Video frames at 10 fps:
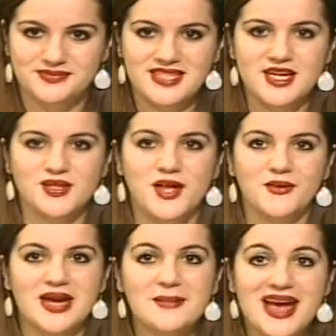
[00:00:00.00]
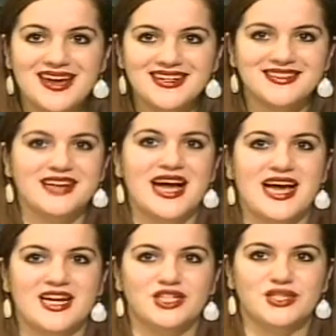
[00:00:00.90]
So on the way back, I
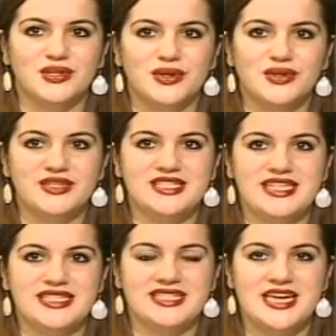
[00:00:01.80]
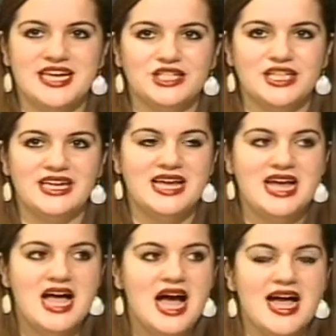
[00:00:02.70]
actually told the TSA agent,
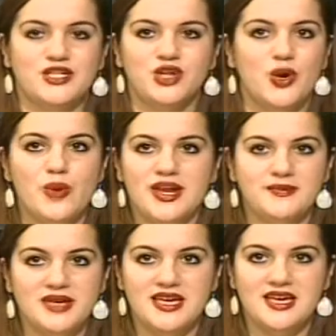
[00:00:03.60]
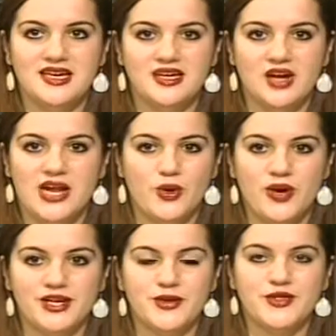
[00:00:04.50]
I don't want to
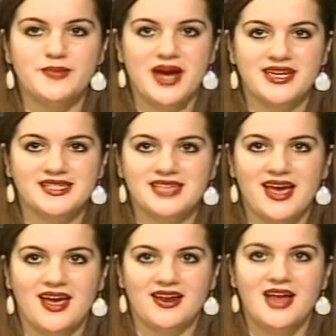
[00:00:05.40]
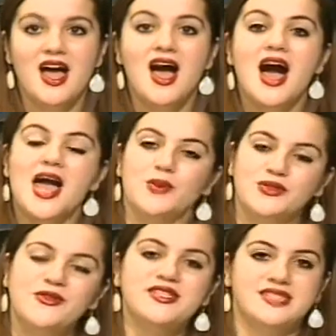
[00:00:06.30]
go through the body scan. I went
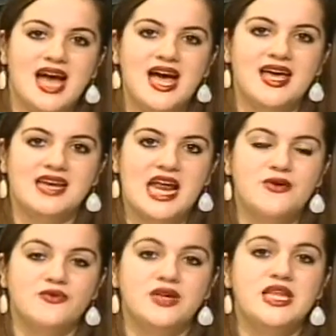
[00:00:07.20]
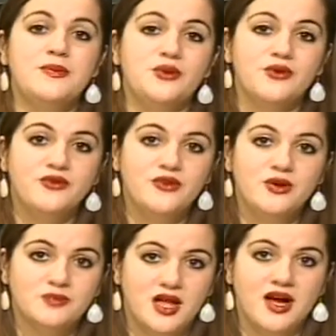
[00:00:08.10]
through the side, and a really beautiful,
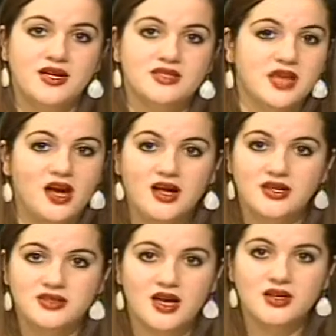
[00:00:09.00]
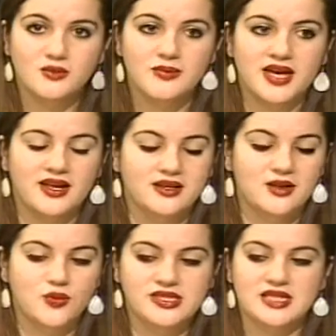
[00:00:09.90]
blonde, tall, young woman
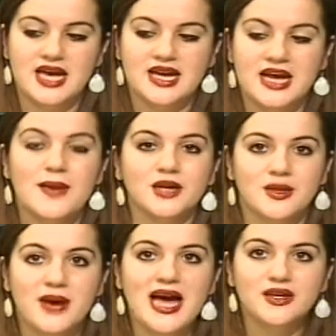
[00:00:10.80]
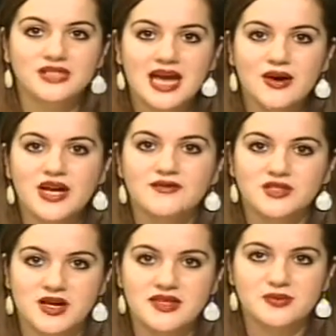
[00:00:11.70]
was like, I'm going to pat you down. Have you
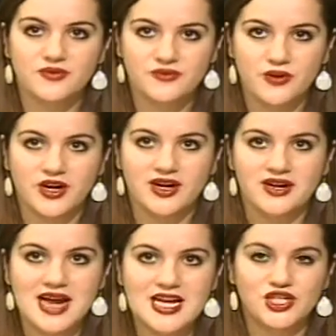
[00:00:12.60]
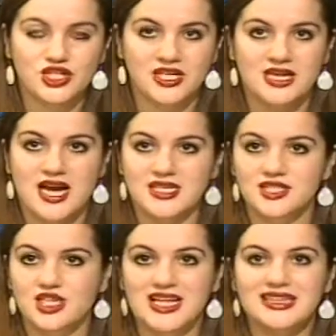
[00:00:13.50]
done this before? And she
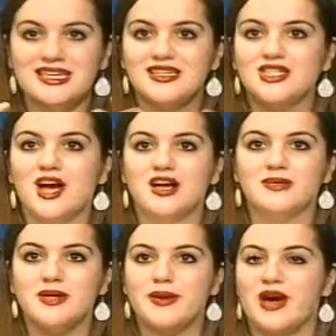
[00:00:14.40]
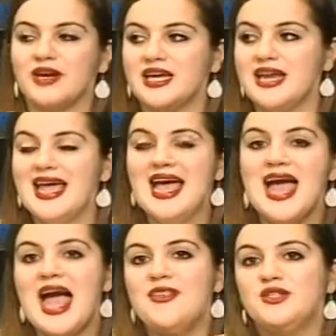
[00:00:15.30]
gently talked to me about it.
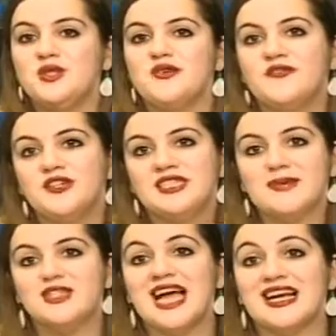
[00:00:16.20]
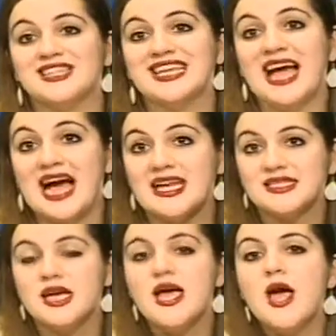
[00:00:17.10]
And this was the first time she actually
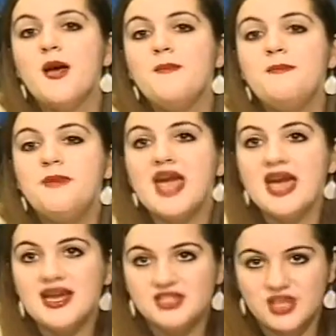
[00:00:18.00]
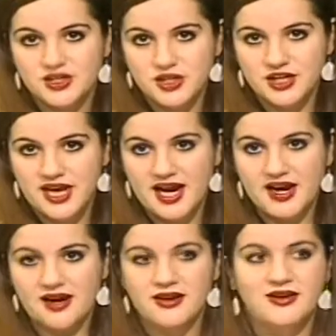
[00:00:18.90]
asked, may I touch your
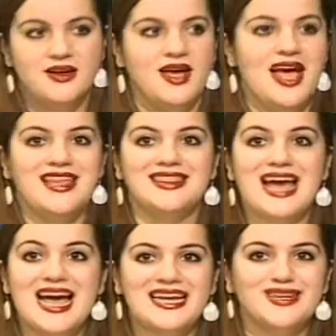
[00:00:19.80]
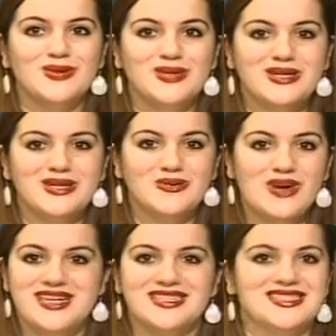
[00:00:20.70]
hair? And that
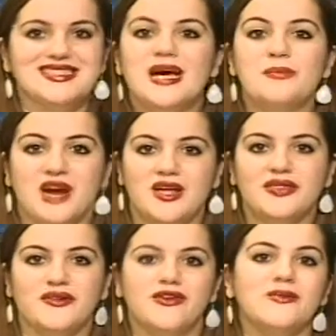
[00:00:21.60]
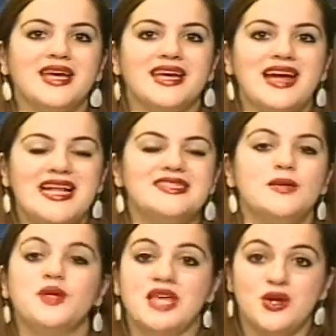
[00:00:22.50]
was a breakthrough for me, and
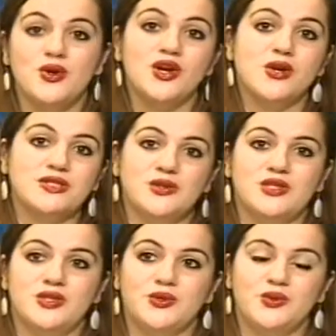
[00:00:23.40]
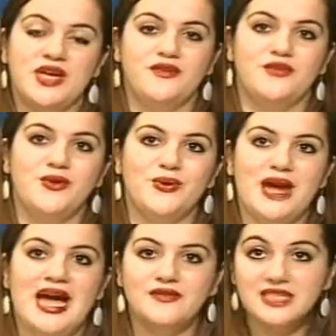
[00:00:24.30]
something that you can also do if you
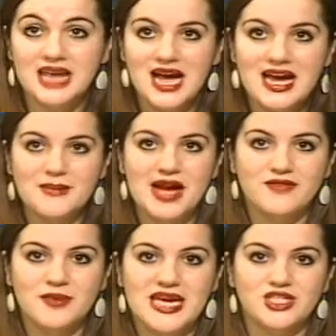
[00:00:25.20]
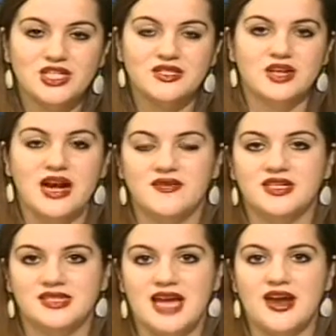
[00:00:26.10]
have the time, have the patience, or have the
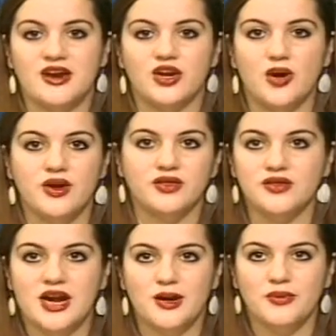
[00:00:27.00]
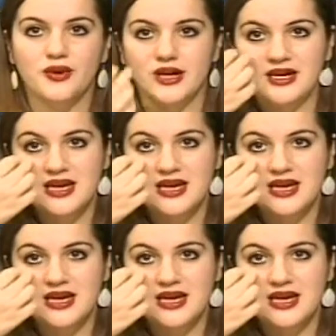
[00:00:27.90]
desire going through the airport.